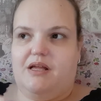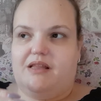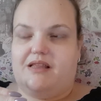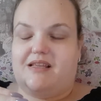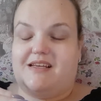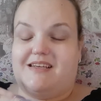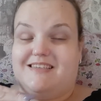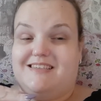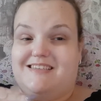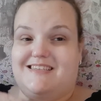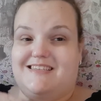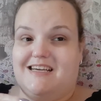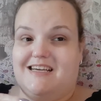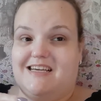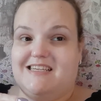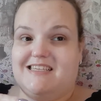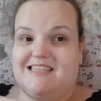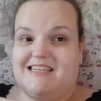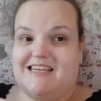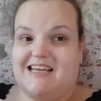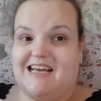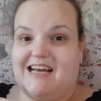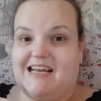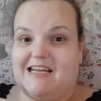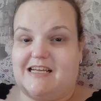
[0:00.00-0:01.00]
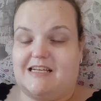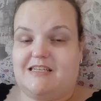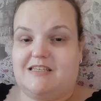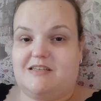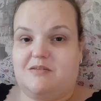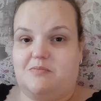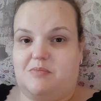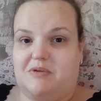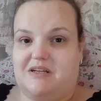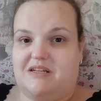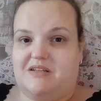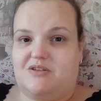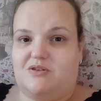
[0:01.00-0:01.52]
There's 68
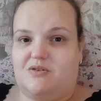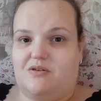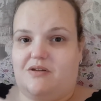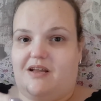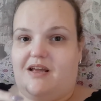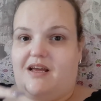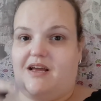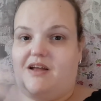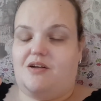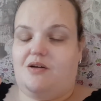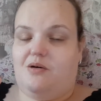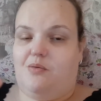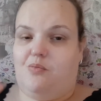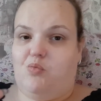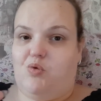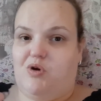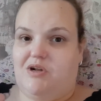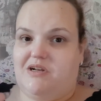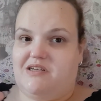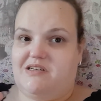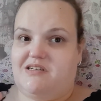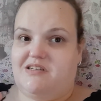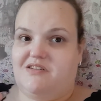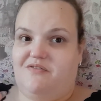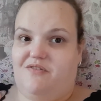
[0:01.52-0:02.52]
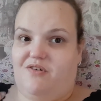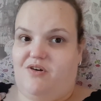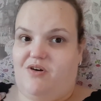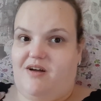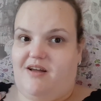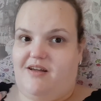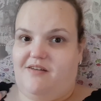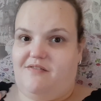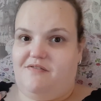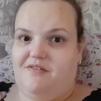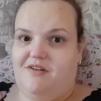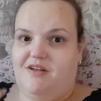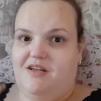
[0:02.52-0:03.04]
bids on it, and I'm 1 to
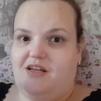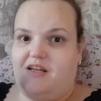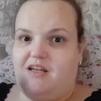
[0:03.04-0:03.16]
5.